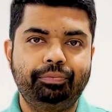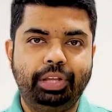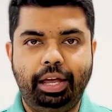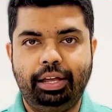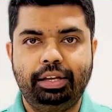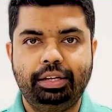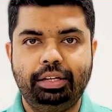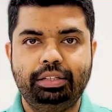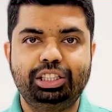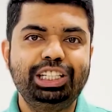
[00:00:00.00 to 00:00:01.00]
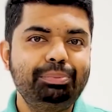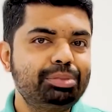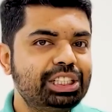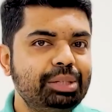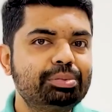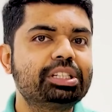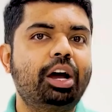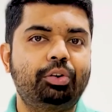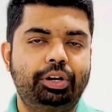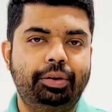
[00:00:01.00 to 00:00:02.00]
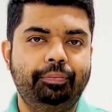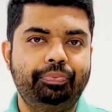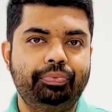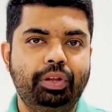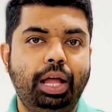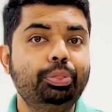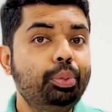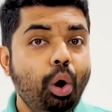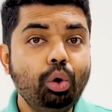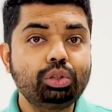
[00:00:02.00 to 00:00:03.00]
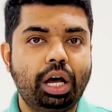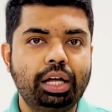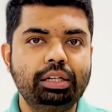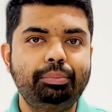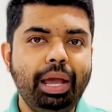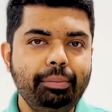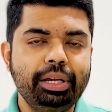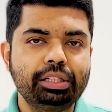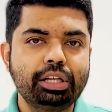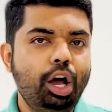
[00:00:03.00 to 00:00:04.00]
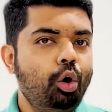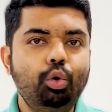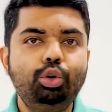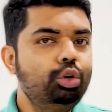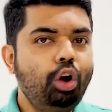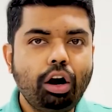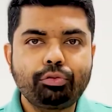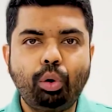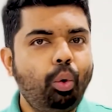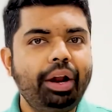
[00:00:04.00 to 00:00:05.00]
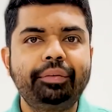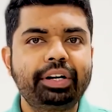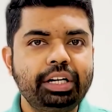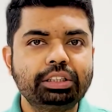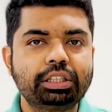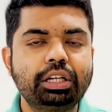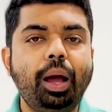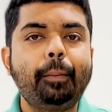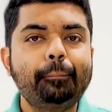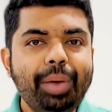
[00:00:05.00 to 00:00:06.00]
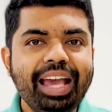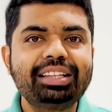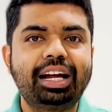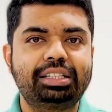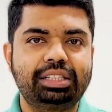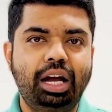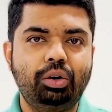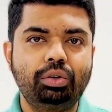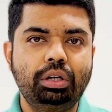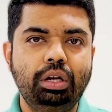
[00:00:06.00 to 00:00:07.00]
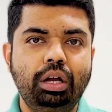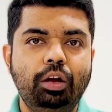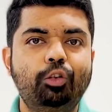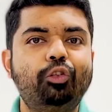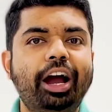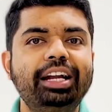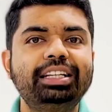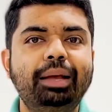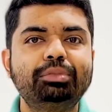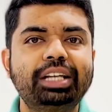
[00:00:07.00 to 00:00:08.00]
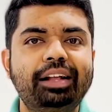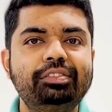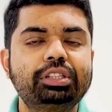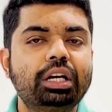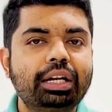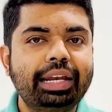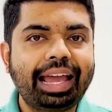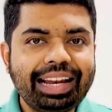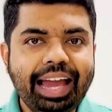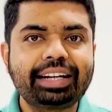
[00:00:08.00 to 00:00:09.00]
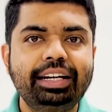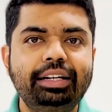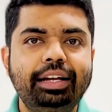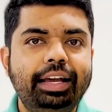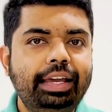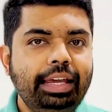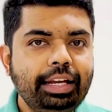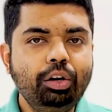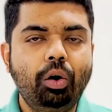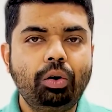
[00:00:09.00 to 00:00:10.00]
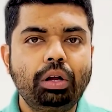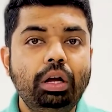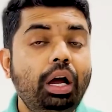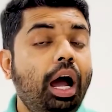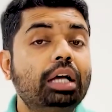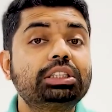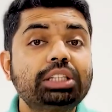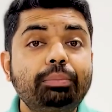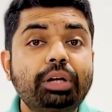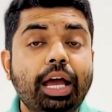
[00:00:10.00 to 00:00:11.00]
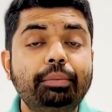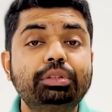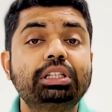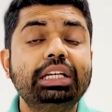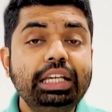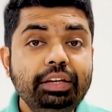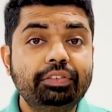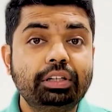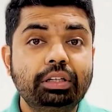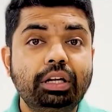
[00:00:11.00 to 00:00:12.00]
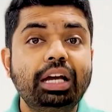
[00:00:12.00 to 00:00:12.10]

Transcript: Yeah, the cheep sound. And those other babies who do not, for whatever reason, make that sound, find themselves neglected, ignored, sometimes even